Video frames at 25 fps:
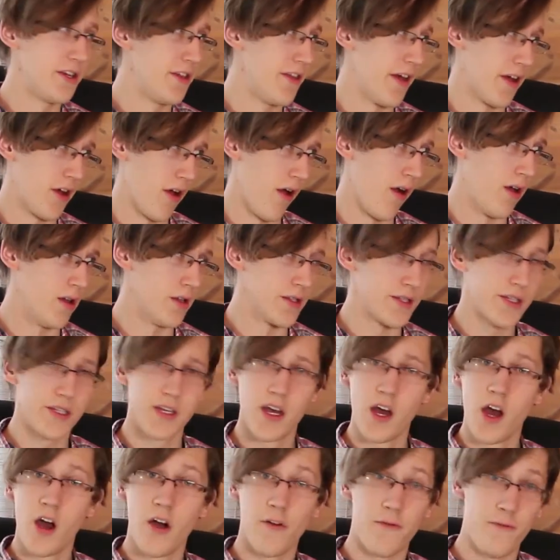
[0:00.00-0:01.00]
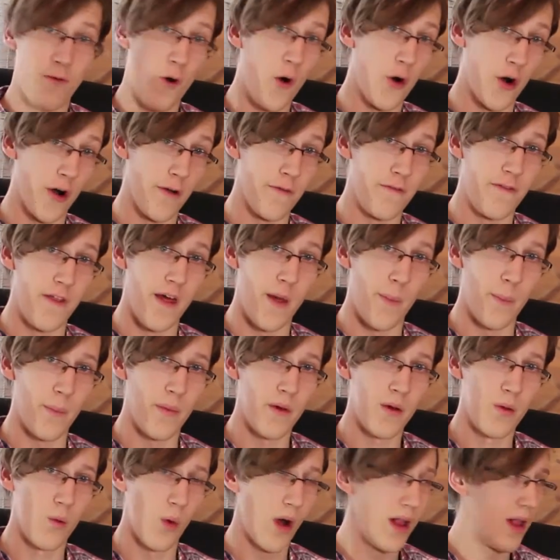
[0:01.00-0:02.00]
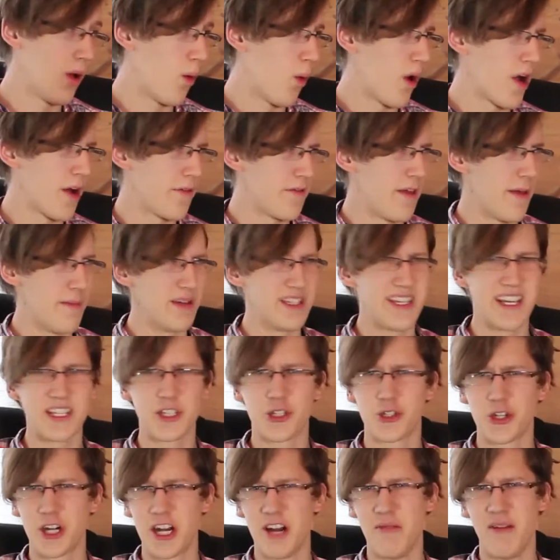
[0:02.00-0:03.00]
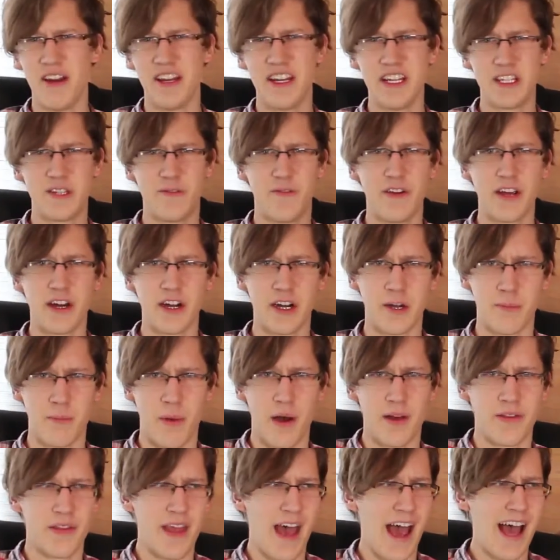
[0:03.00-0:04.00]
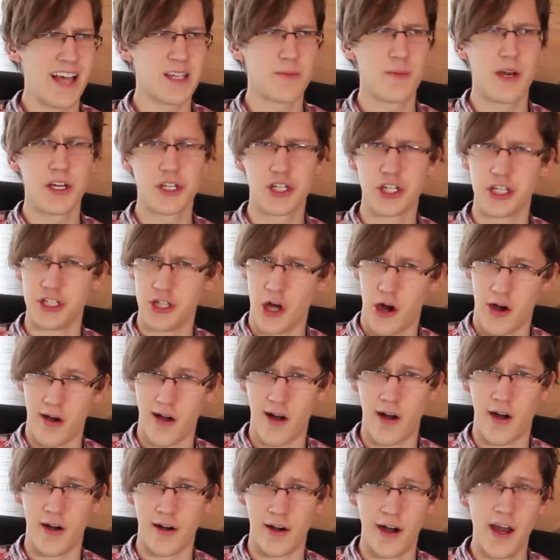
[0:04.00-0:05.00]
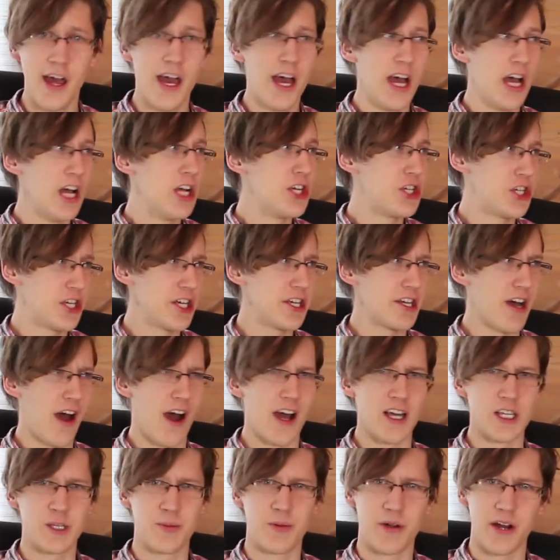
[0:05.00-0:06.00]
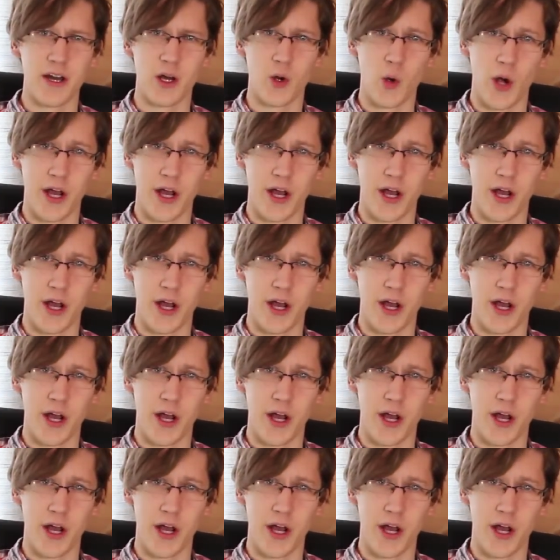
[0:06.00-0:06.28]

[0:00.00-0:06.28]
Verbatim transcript: see the girls. Four of them. Well, one of them is extremely disfigured, but as mentioned earlier, she dies pretty